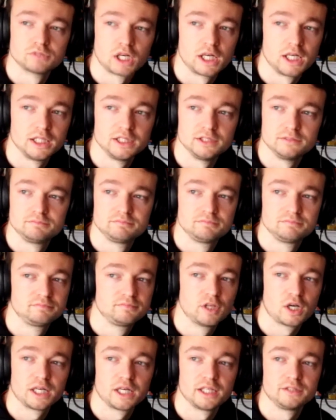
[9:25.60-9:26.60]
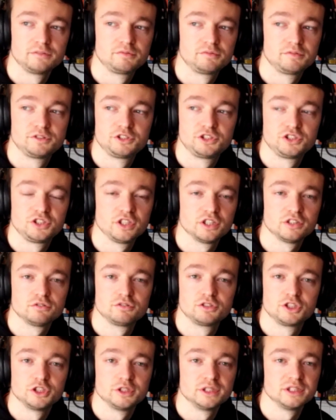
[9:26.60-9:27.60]
I still
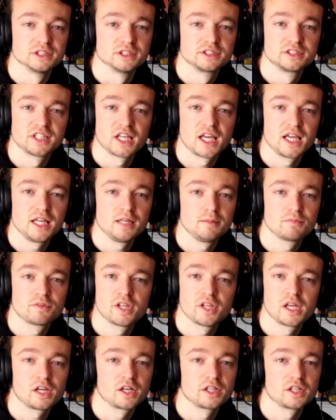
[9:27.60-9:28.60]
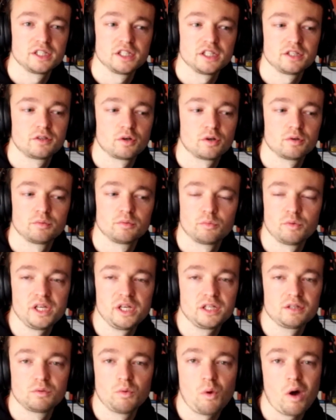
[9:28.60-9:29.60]
doing the same thing I did on
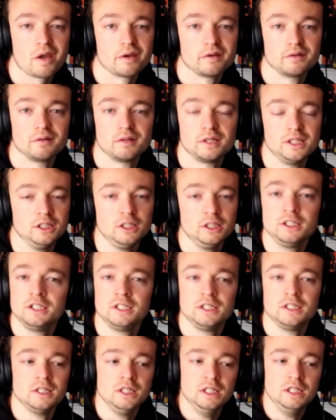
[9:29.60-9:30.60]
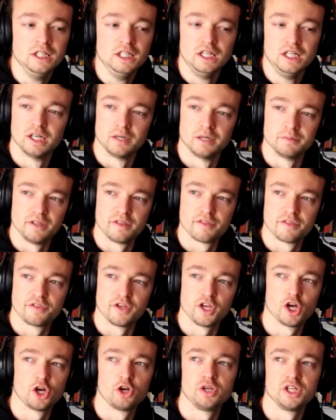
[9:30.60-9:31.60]
week 1. I mean,
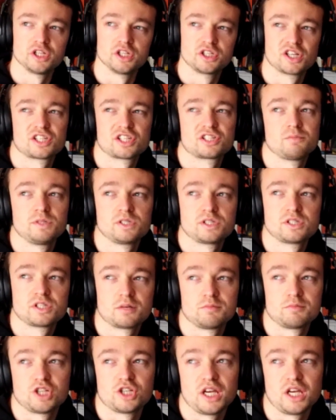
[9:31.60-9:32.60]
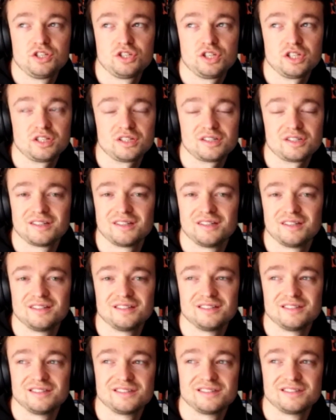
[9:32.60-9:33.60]
the only adjustments that I'm changing
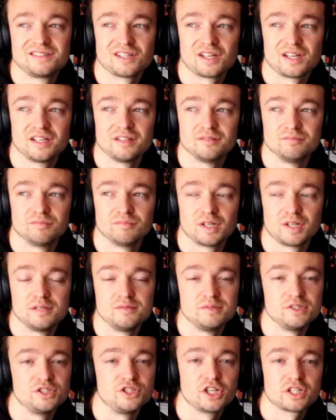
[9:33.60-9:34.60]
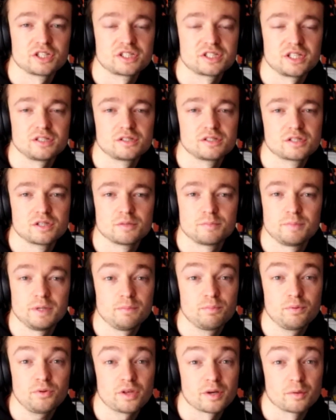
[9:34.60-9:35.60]
is I'm adjusting to the
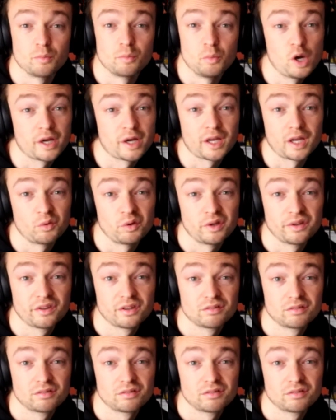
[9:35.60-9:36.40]
people that I'm working with.